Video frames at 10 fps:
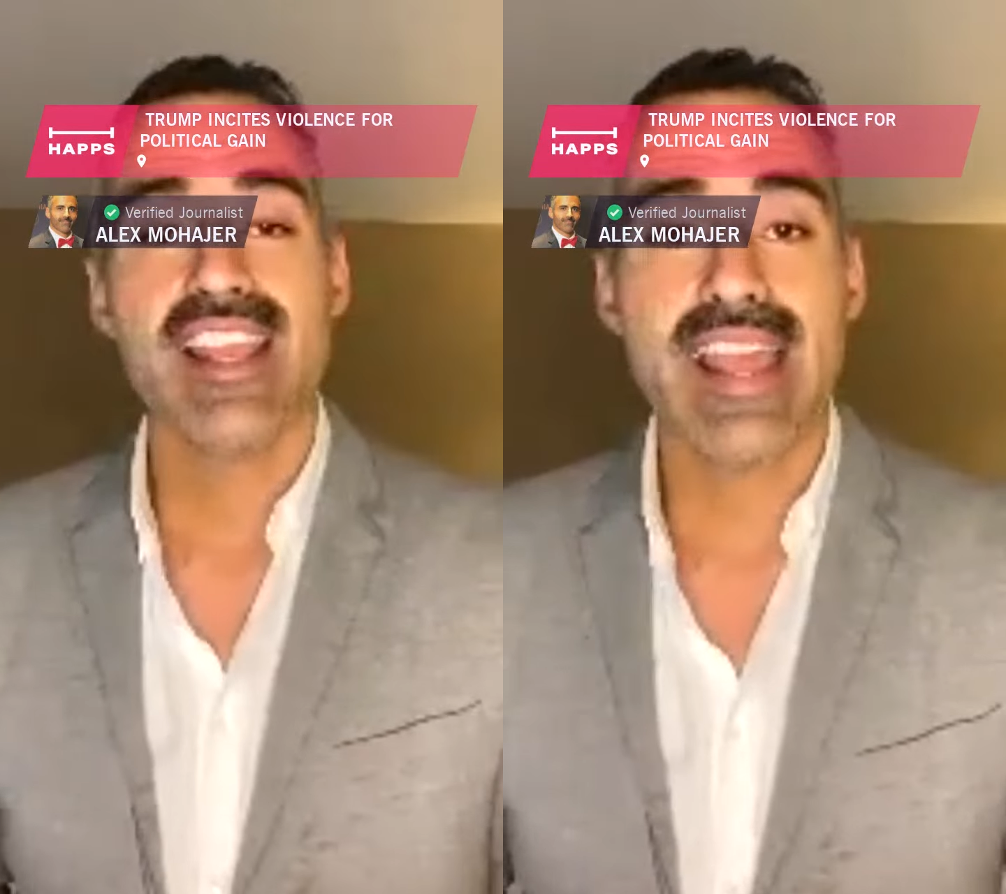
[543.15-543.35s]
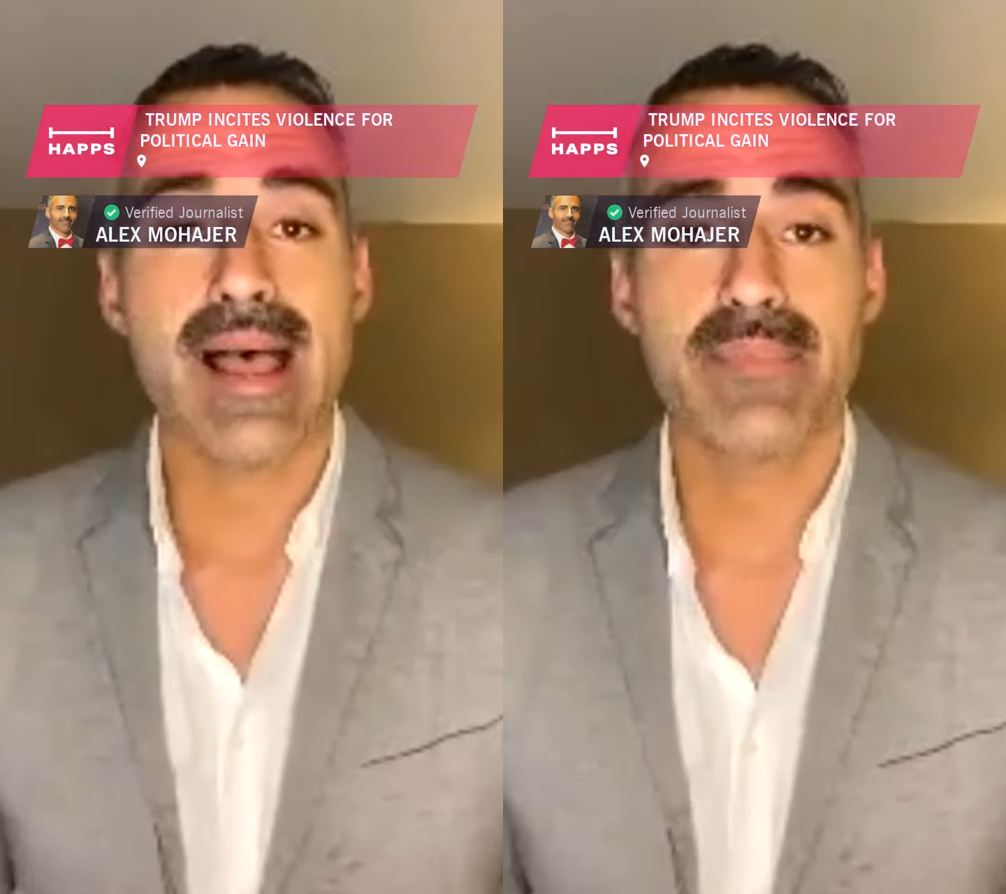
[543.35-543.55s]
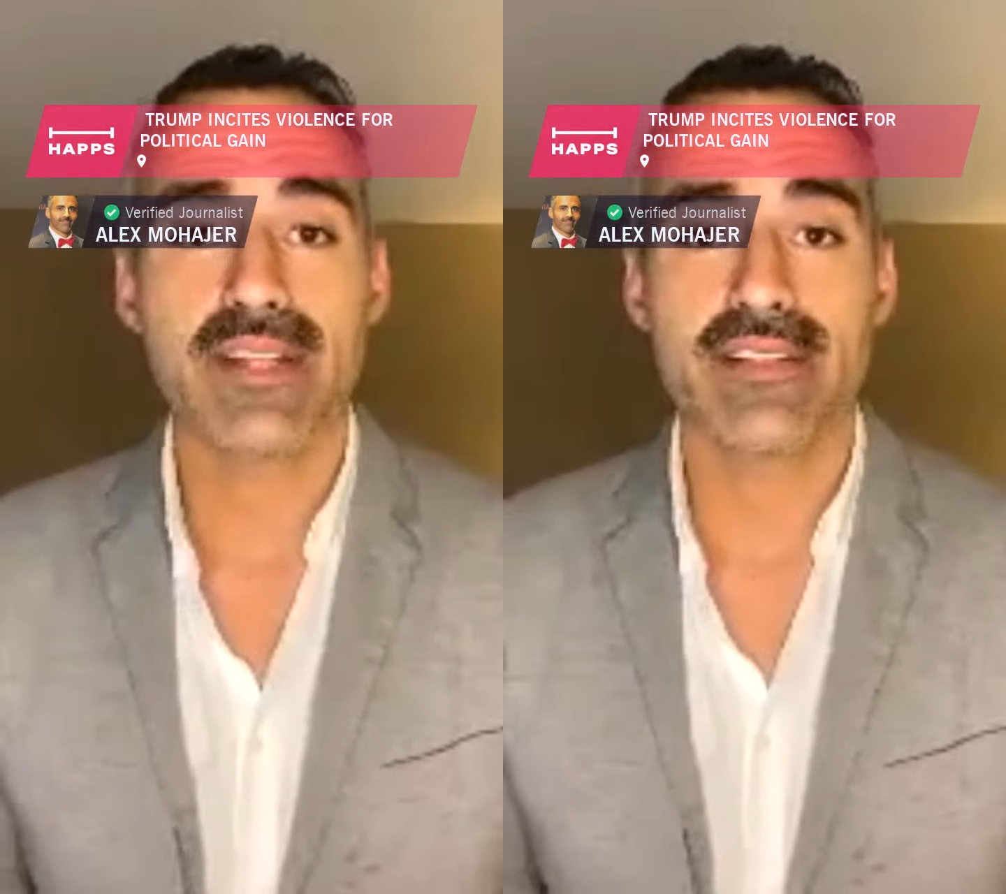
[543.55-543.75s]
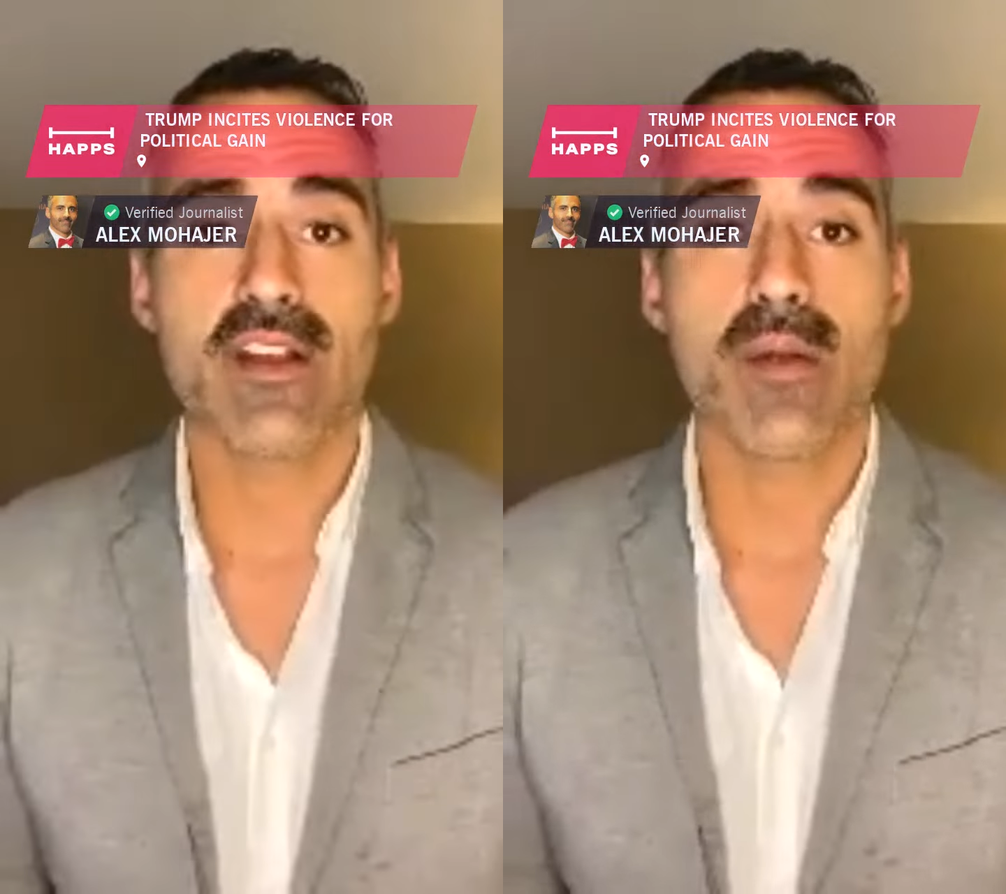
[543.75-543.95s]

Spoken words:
happening there are